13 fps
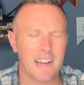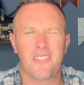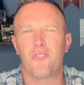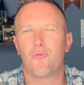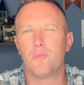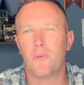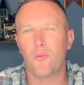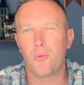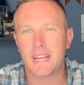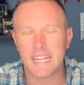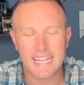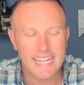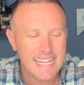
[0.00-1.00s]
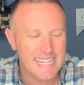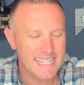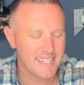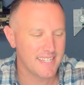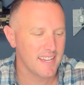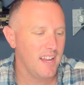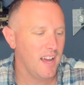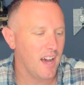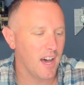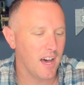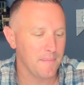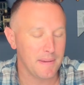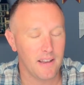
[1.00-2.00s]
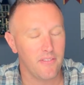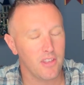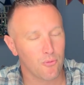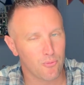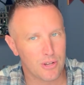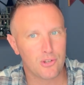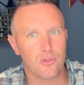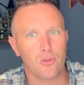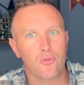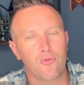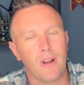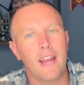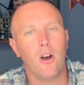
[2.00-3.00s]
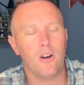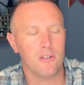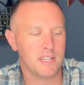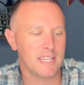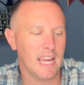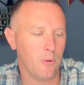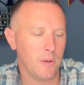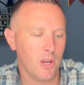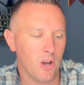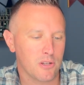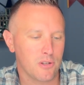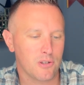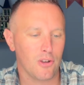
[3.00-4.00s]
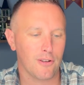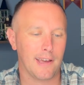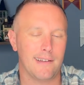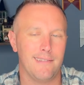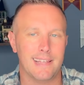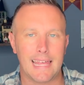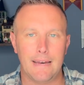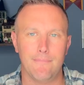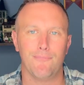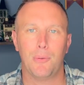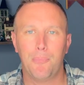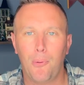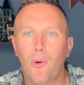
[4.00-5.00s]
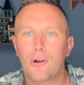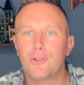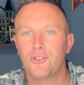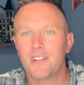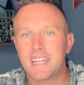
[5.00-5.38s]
of the Room of Winged Keys. And in the original Great Hall set, we also saw kind of like that portrait